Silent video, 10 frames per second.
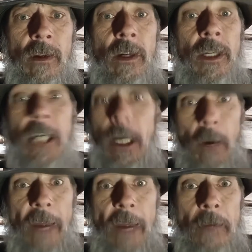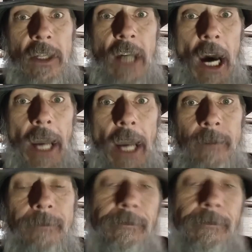Get away from this guy.
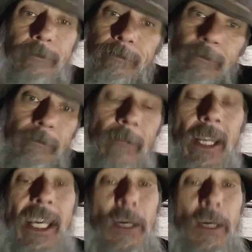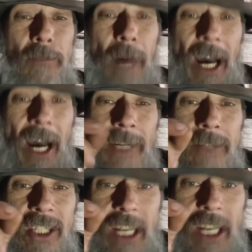He was
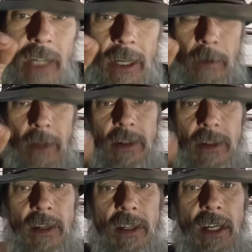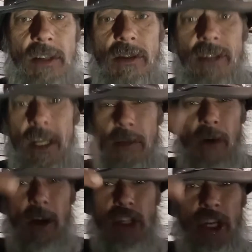buying them cigarettes, brothers and sisters.
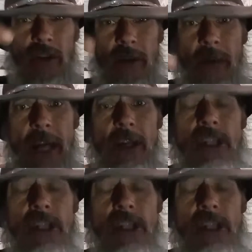These were all children, minor